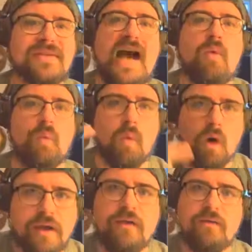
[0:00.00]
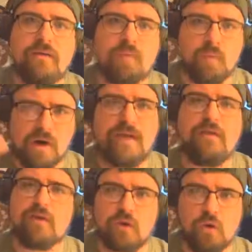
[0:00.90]
not working
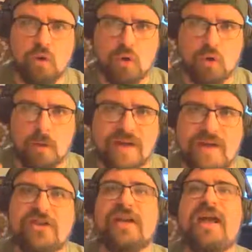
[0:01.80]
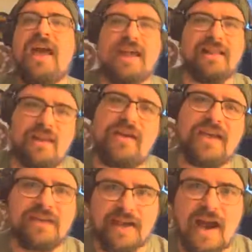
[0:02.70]
for a corporation and living
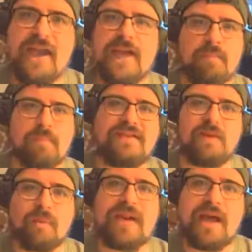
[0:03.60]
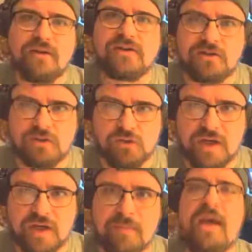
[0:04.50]
and dying by someone else's
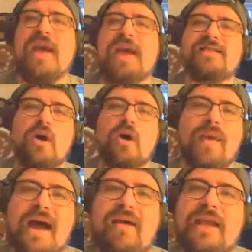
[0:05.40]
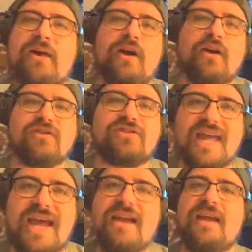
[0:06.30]
dream. It's going out there and
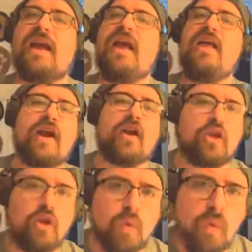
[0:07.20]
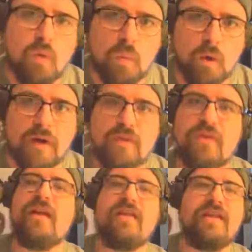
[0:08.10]
understanding that you are worth
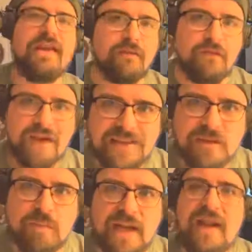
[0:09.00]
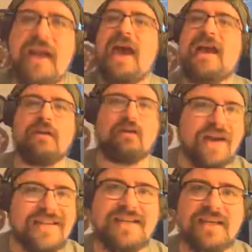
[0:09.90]
the investment and
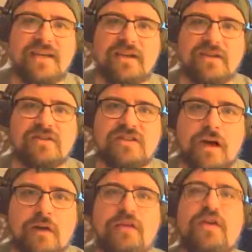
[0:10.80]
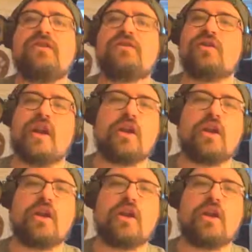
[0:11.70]
investing in yourself so that